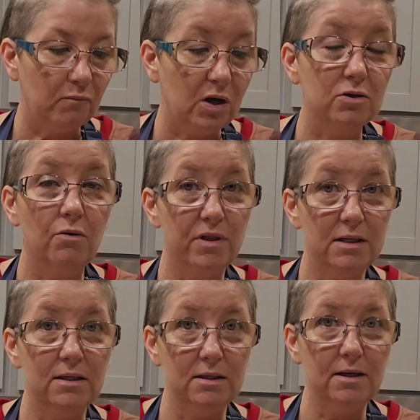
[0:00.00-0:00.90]
So
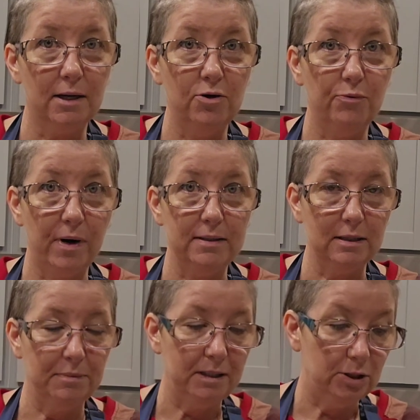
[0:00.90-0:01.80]
this is a new
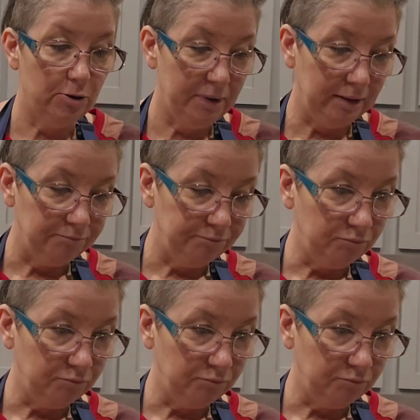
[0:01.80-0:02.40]
recipe to me.